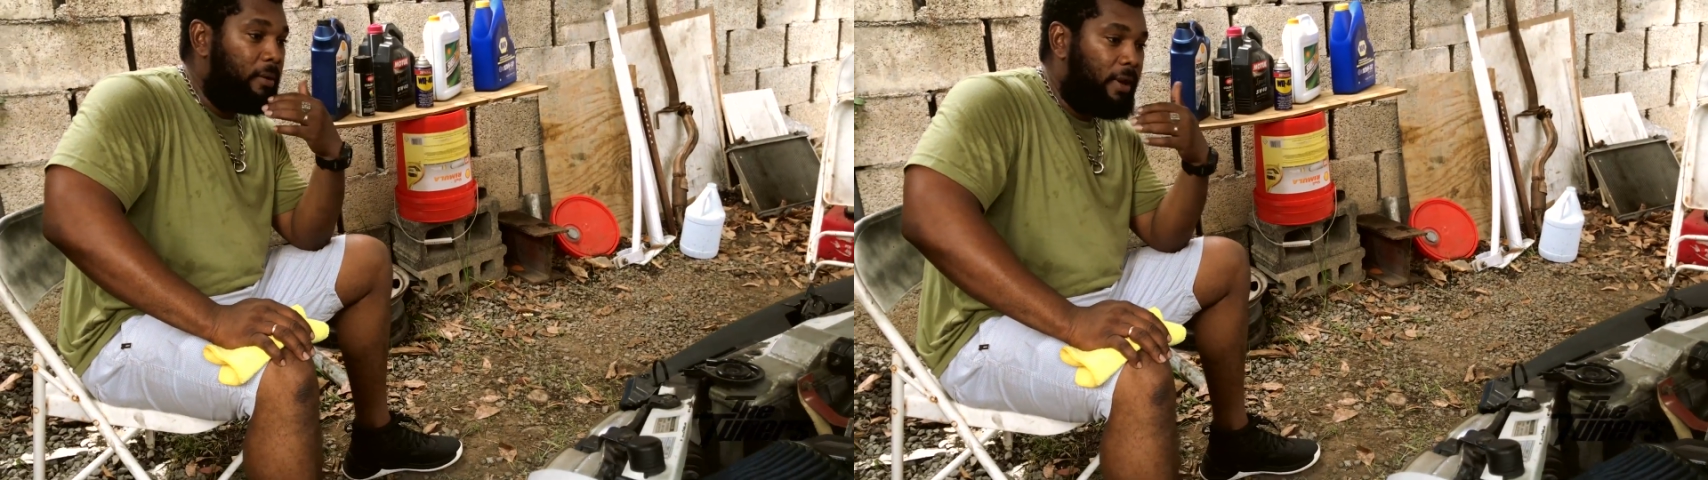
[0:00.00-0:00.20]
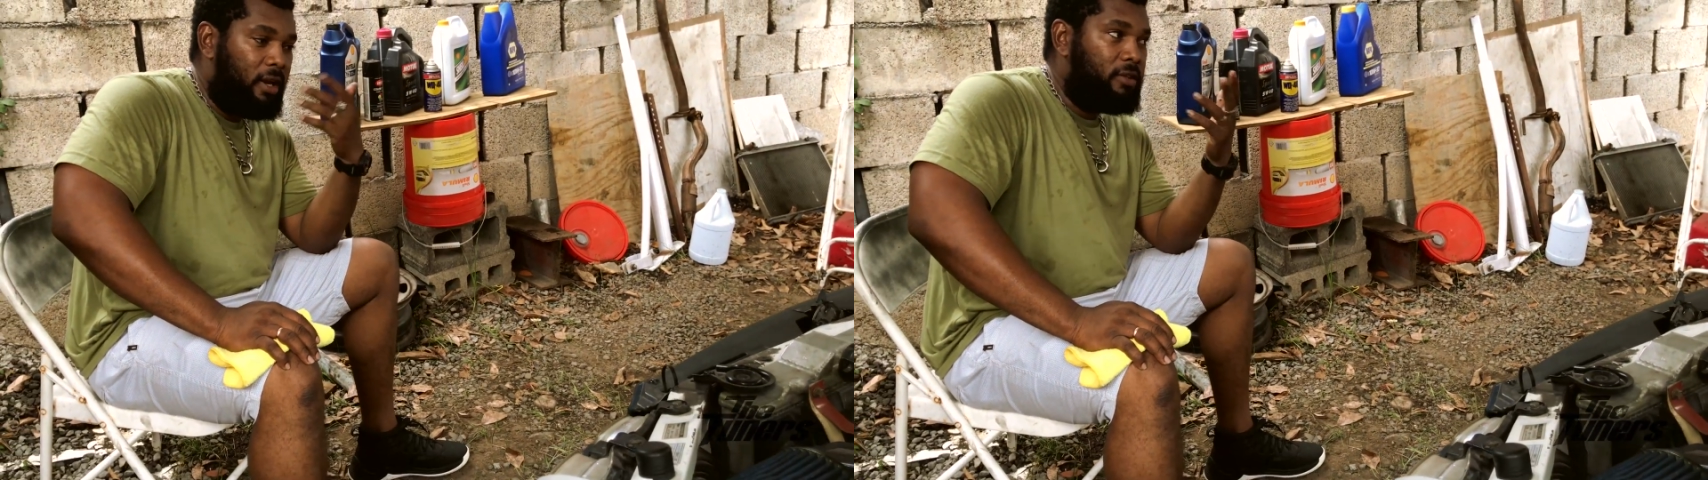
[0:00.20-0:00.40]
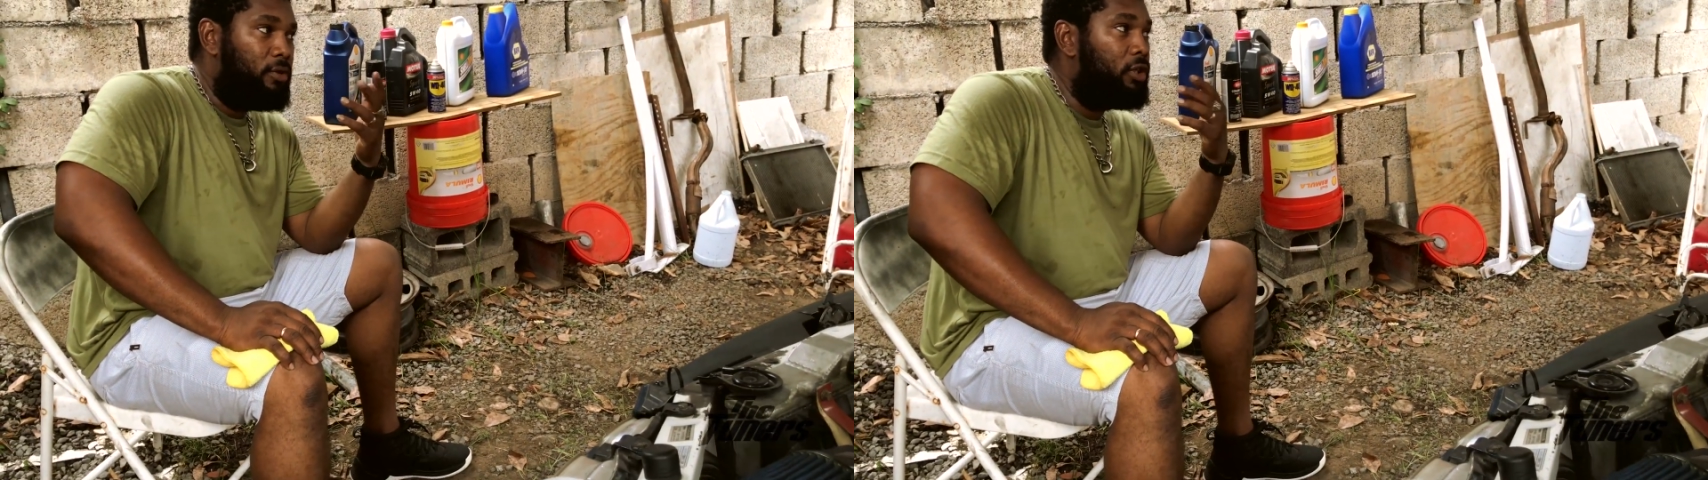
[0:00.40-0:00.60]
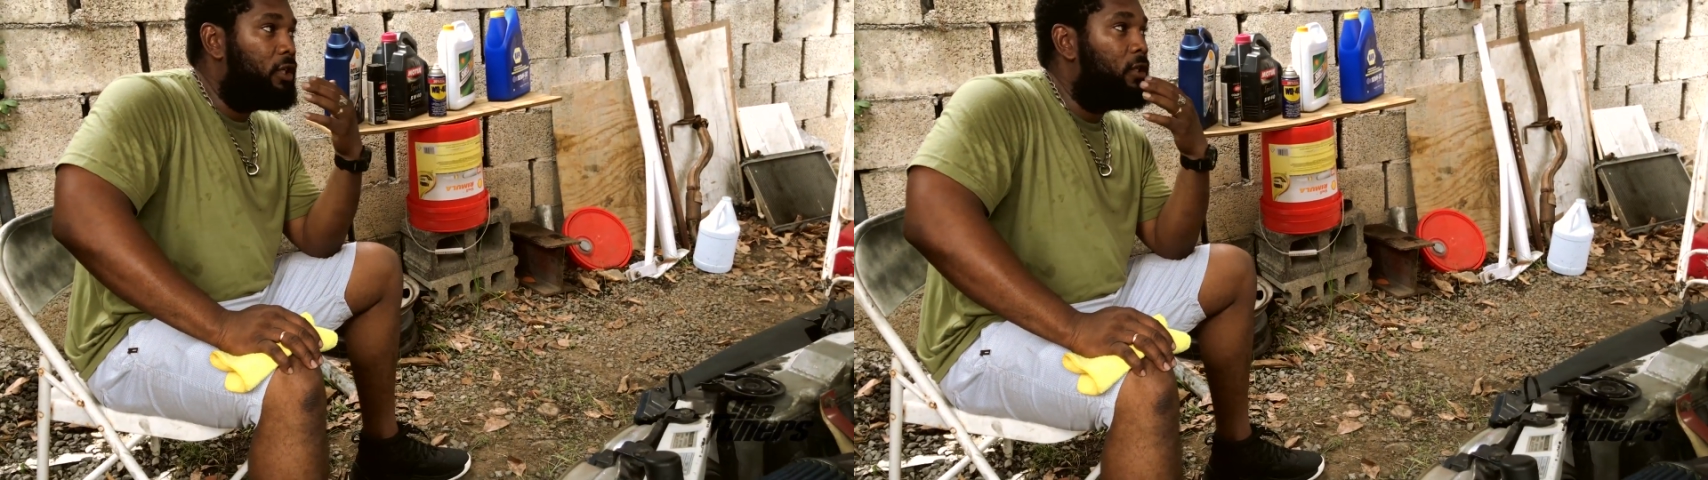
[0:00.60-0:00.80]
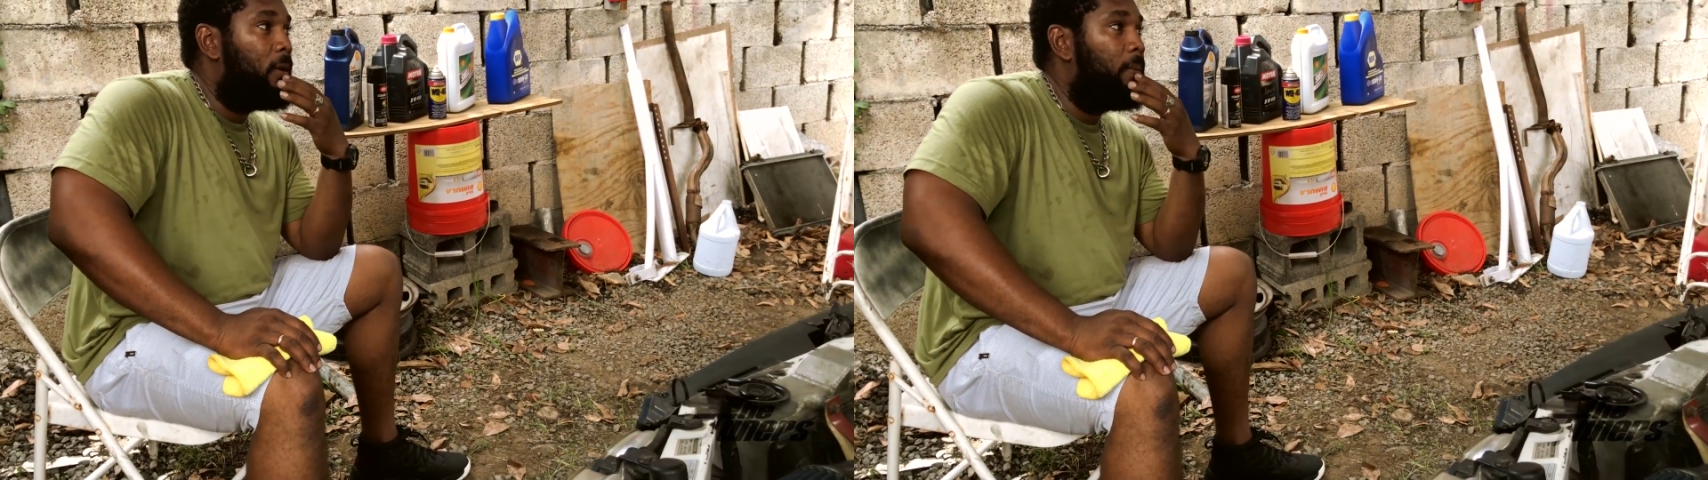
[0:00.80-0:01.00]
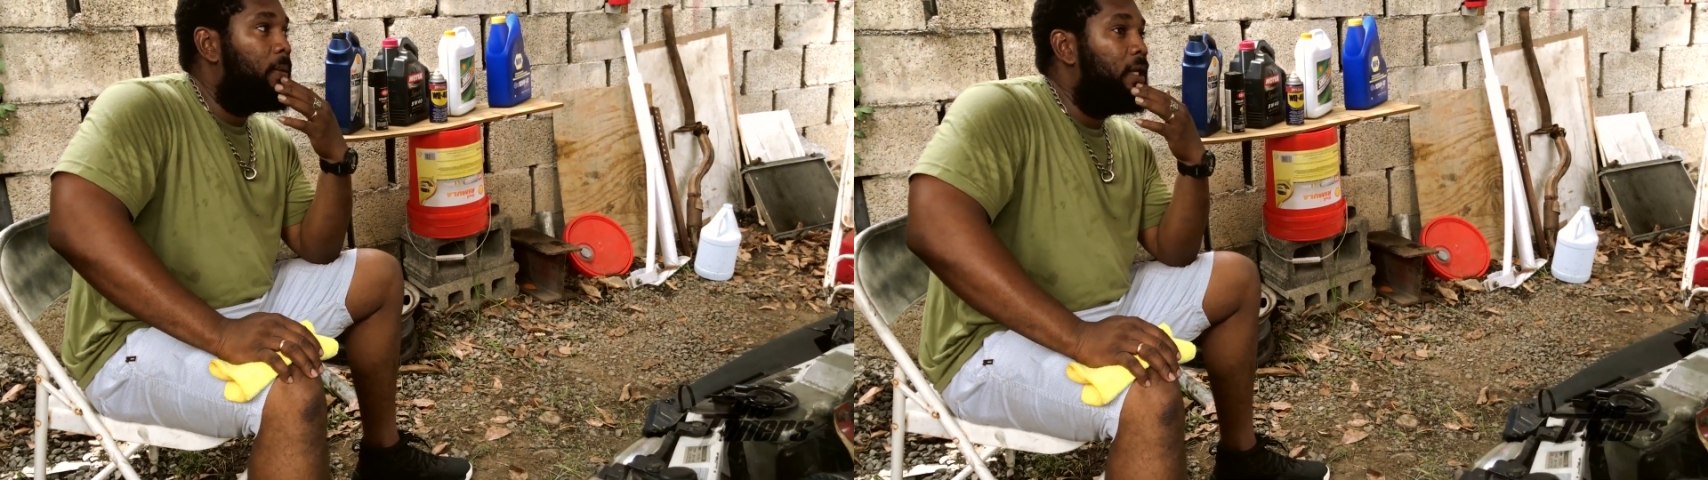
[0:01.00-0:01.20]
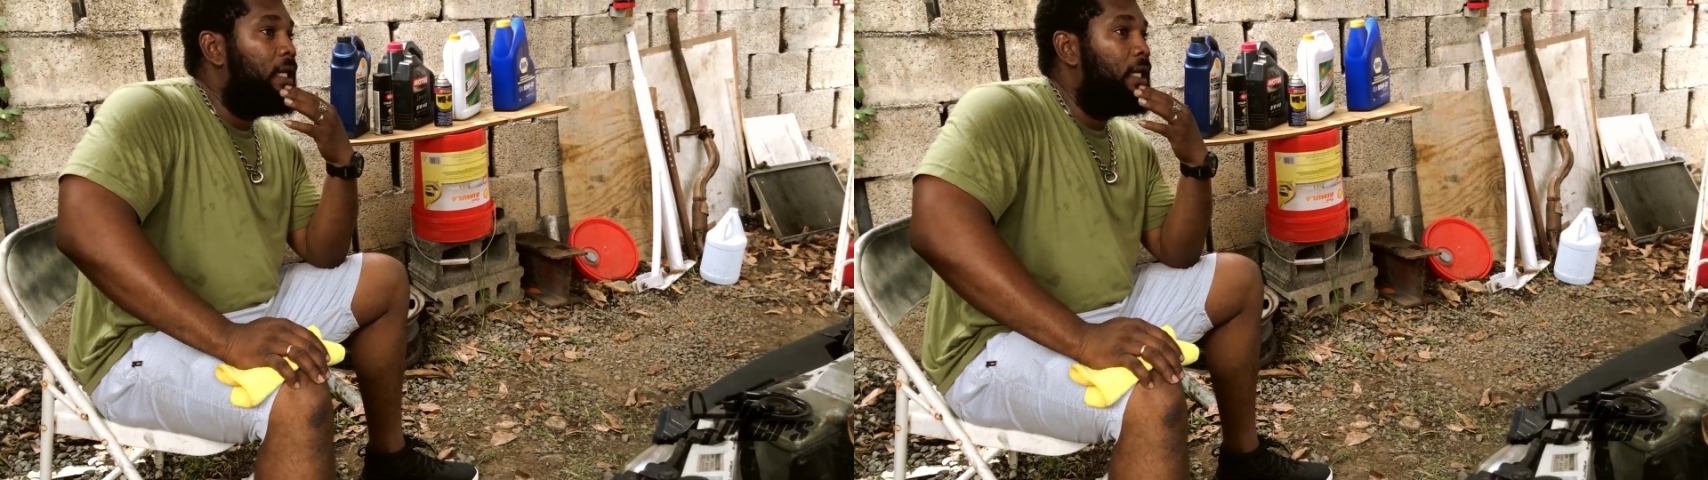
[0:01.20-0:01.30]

and while I was mounting it up,